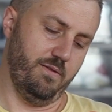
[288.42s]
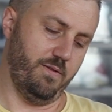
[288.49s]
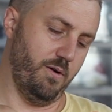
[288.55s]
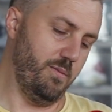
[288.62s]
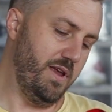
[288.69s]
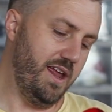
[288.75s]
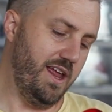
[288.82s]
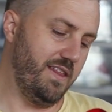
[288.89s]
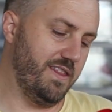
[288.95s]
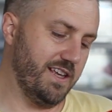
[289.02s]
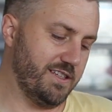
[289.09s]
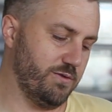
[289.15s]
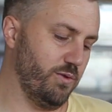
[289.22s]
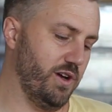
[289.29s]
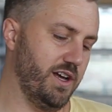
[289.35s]
For me,
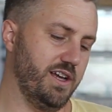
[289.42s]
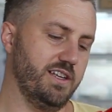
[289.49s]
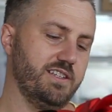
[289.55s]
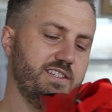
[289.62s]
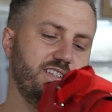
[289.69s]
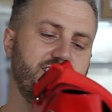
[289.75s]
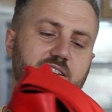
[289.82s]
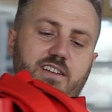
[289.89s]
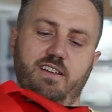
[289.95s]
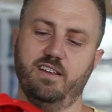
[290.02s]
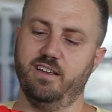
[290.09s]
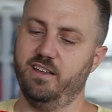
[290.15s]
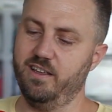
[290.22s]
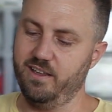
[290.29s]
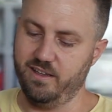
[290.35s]
this was
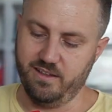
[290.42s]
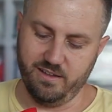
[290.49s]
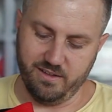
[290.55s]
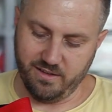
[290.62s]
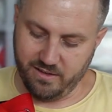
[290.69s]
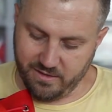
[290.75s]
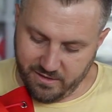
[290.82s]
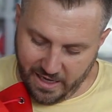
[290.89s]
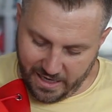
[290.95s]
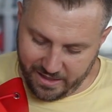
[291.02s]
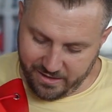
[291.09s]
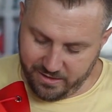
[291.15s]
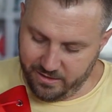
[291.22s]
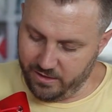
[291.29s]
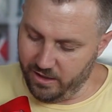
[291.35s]

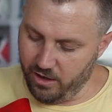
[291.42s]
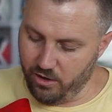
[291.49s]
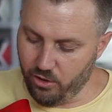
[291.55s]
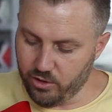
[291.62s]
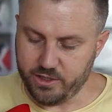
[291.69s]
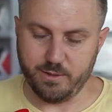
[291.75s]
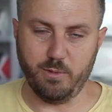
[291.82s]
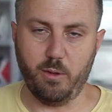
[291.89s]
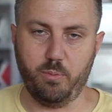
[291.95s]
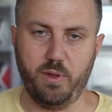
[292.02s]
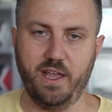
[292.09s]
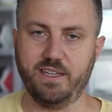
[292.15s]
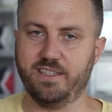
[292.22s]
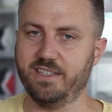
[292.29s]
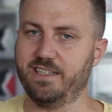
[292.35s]
like the ultimate
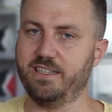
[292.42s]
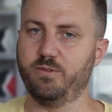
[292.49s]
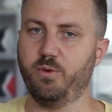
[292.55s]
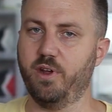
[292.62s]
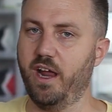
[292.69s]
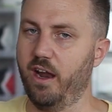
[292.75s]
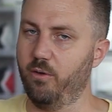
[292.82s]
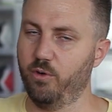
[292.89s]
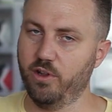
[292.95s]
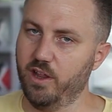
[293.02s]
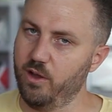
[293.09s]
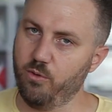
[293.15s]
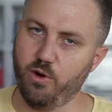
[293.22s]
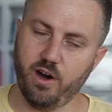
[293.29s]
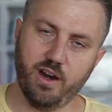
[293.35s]
piece. This is what I
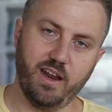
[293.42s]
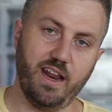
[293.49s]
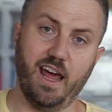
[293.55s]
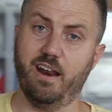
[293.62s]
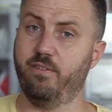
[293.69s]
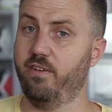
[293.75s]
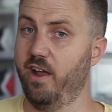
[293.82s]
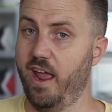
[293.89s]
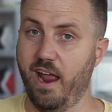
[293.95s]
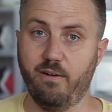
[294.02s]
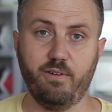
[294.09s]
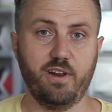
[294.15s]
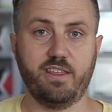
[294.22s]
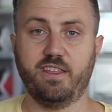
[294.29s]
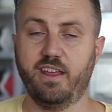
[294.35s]
really wanted out of
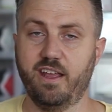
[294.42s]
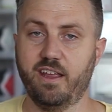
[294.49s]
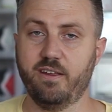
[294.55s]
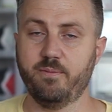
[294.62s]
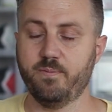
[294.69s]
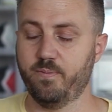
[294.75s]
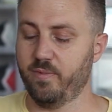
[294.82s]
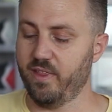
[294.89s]
everything.